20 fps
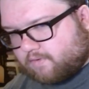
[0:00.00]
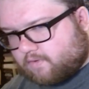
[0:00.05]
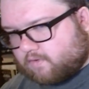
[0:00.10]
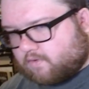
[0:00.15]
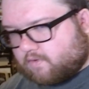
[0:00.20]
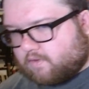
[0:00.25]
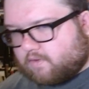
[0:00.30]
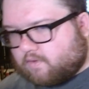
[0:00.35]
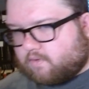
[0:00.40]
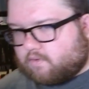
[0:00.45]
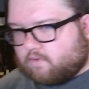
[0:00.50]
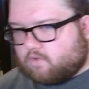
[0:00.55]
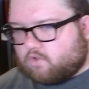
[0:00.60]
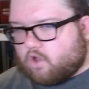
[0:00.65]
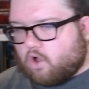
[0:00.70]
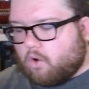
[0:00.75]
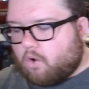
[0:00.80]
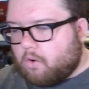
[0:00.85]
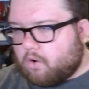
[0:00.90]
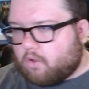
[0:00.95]
this is
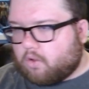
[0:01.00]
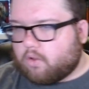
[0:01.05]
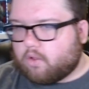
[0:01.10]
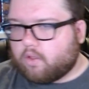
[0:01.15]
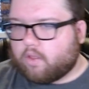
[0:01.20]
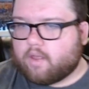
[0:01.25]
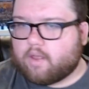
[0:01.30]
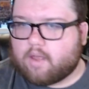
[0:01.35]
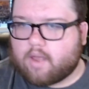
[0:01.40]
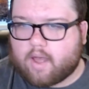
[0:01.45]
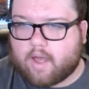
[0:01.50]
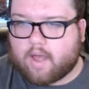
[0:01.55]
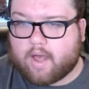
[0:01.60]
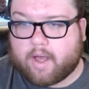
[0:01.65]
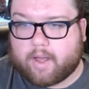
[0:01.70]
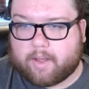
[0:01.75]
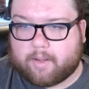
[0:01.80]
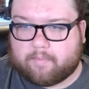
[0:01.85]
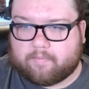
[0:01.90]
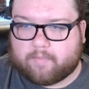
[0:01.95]
total. It
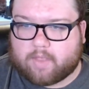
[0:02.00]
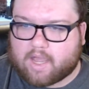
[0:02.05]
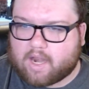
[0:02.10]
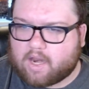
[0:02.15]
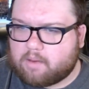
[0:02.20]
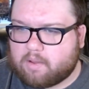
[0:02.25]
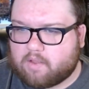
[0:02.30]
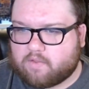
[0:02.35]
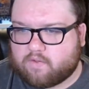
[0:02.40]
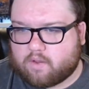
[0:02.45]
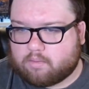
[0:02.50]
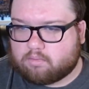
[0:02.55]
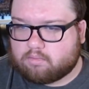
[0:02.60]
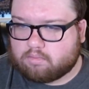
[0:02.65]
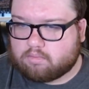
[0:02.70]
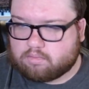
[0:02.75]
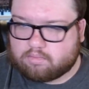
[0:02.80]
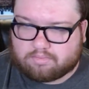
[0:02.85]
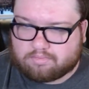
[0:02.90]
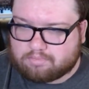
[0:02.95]
kind of depends on
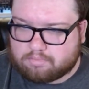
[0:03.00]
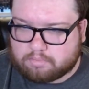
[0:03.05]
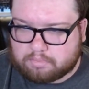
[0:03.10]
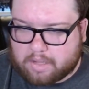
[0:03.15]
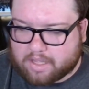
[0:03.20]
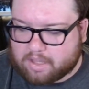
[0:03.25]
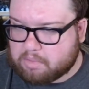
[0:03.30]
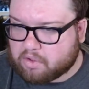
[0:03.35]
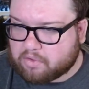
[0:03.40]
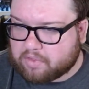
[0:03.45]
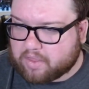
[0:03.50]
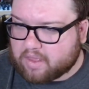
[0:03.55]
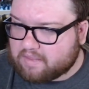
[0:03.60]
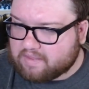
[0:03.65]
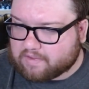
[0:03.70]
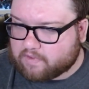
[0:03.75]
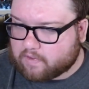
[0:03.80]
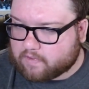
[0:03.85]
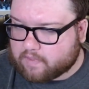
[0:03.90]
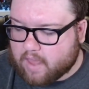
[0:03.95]
how you build it and
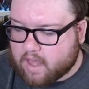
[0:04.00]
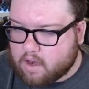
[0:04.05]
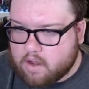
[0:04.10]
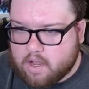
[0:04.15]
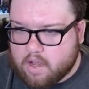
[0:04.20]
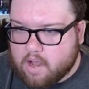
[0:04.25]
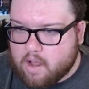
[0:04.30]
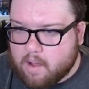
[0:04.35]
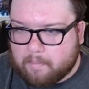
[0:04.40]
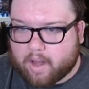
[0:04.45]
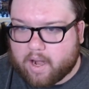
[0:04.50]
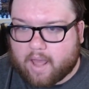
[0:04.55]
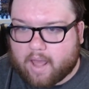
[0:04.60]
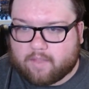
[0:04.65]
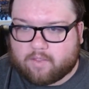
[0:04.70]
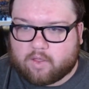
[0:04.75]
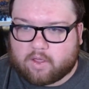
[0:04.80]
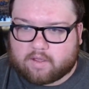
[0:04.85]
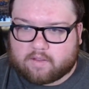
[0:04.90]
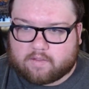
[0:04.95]
things like that. But I
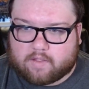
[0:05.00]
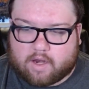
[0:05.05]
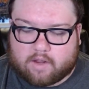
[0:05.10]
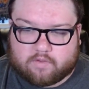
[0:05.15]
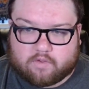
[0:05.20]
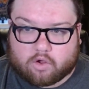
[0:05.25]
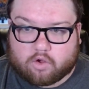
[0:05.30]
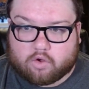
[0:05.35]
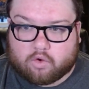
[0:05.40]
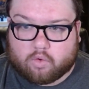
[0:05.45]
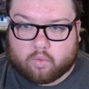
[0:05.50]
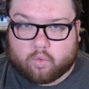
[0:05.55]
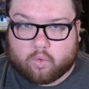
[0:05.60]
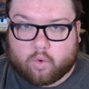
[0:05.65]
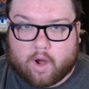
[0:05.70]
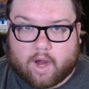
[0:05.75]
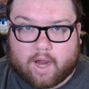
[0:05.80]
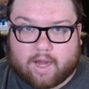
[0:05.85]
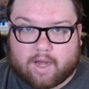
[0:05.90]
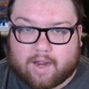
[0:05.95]
think that it's a
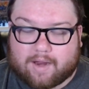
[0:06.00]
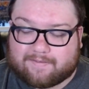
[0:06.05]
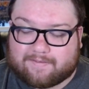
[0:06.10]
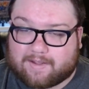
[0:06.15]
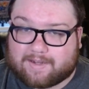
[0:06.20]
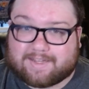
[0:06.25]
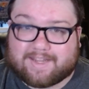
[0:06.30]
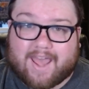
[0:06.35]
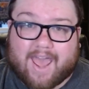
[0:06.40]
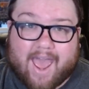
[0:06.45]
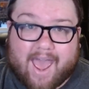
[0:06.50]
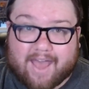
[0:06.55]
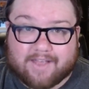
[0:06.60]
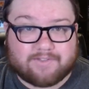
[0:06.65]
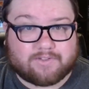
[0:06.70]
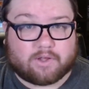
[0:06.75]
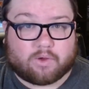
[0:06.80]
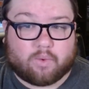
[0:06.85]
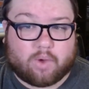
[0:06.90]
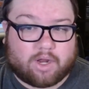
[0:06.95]
great and
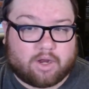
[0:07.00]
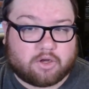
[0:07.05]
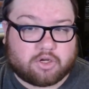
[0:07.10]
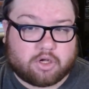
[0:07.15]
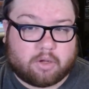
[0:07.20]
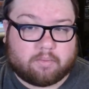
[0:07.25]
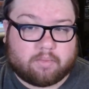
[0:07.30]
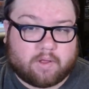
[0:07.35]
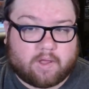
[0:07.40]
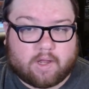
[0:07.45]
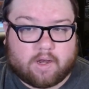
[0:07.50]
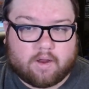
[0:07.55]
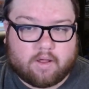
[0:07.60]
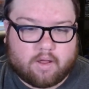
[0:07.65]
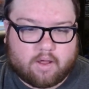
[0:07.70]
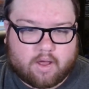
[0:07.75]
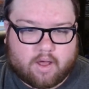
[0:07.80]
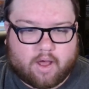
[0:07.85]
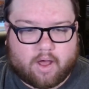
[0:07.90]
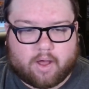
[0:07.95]
fantastic way to jump in.
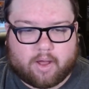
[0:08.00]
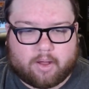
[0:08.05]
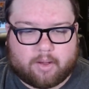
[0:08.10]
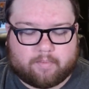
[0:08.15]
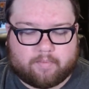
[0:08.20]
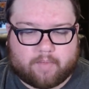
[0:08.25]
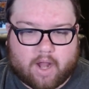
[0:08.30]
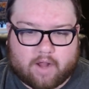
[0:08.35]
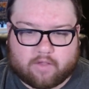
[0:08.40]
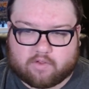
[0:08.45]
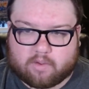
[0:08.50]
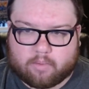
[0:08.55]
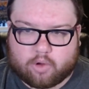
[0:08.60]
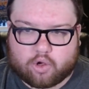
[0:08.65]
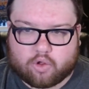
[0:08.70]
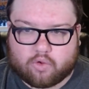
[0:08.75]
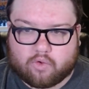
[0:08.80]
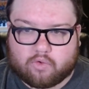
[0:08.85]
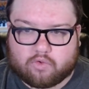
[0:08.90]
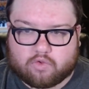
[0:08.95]
And as someone
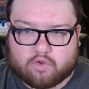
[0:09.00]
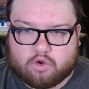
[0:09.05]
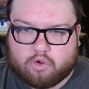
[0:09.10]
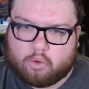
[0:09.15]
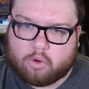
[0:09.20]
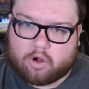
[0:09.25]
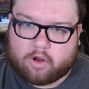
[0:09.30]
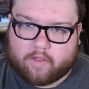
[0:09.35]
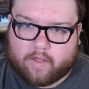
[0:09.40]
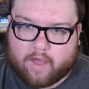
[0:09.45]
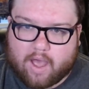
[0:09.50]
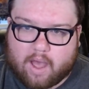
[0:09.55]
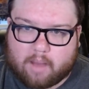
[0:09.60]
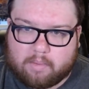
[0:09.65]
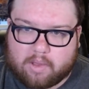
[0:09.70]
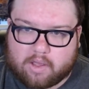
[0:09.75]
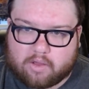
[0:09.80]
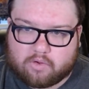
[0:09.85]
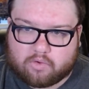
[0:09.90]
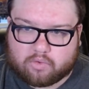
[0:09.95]
who's newer to the
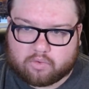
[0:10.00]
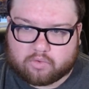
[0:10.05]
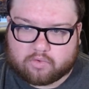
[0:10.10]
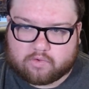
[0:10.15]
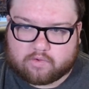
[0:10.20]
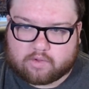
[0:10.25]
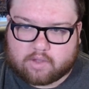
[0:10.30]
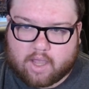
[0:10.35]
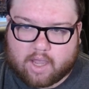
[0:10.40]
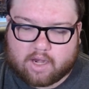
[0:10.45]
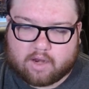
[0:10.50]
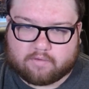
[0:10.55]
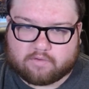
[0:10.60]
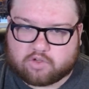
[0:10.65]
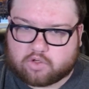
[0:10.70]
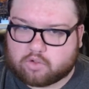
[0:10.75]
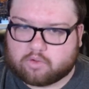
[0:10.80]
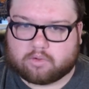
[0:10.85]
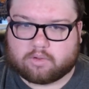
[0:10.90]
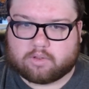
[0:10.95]
hobby, who's kind of
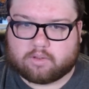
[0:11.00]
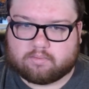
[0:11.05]
still,